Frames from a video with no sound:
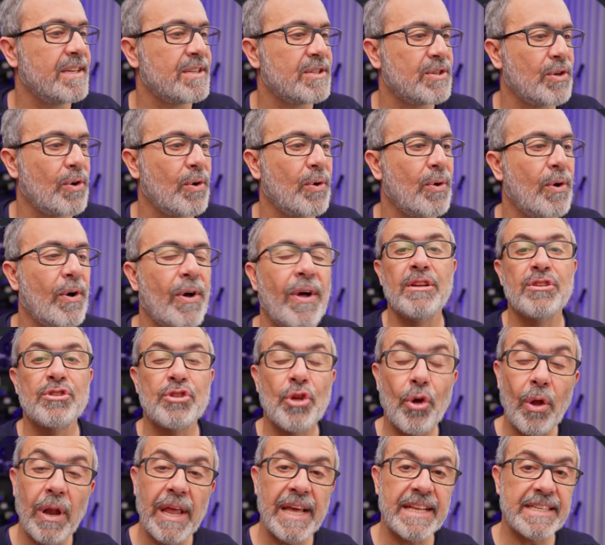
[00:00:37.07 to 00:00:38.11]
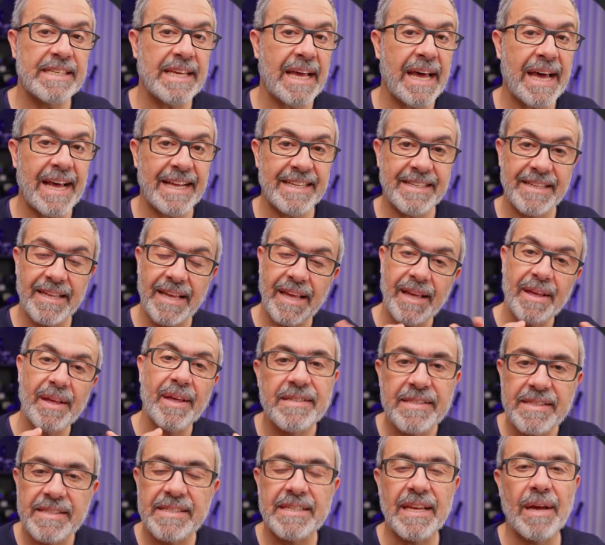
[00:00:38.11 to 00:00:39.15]
So let's add
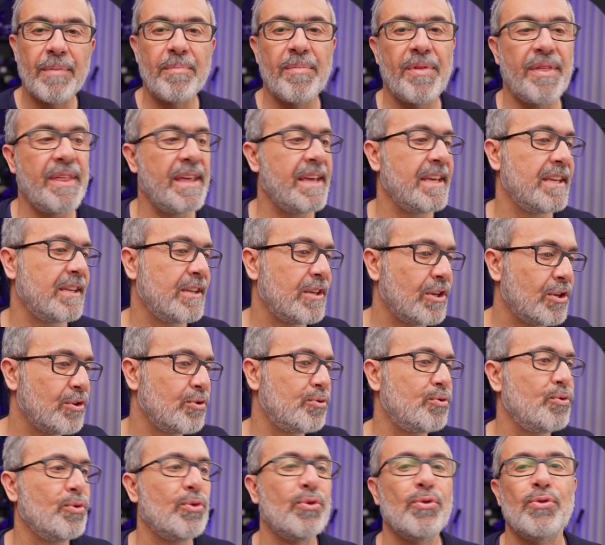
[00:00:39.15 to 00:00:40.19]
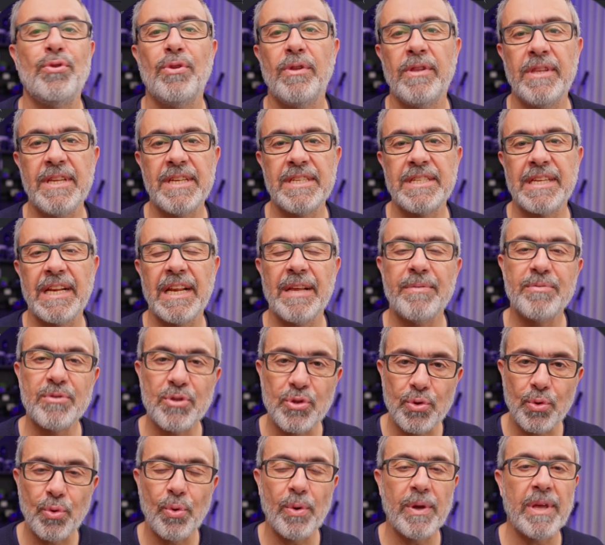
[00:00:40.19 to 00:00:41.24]
something to these clips
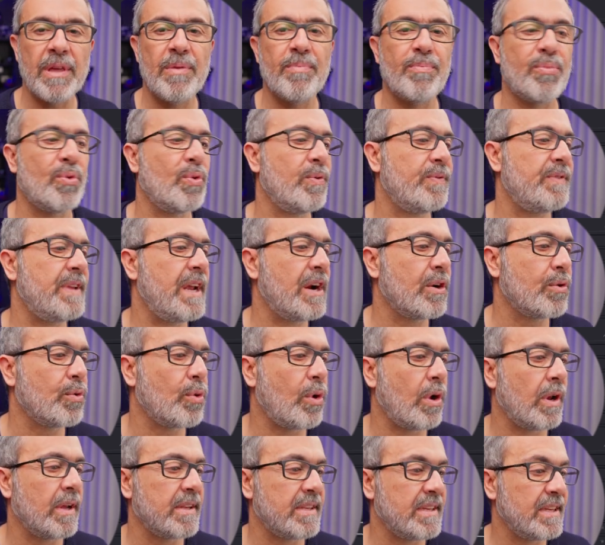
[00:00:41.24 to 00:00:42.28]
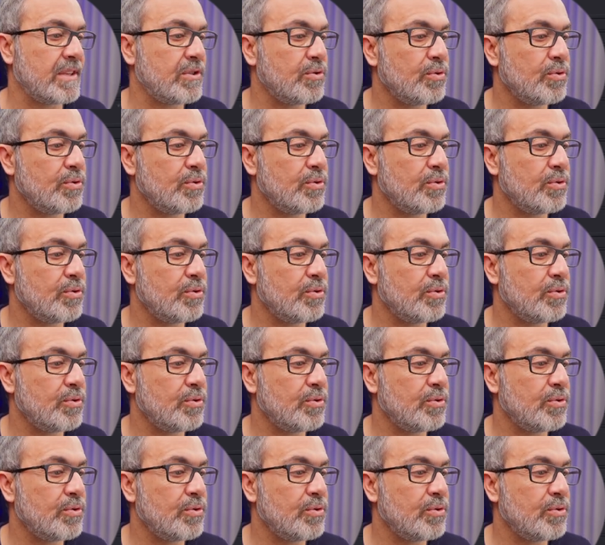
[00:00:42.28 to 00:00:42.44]
to improve their quality.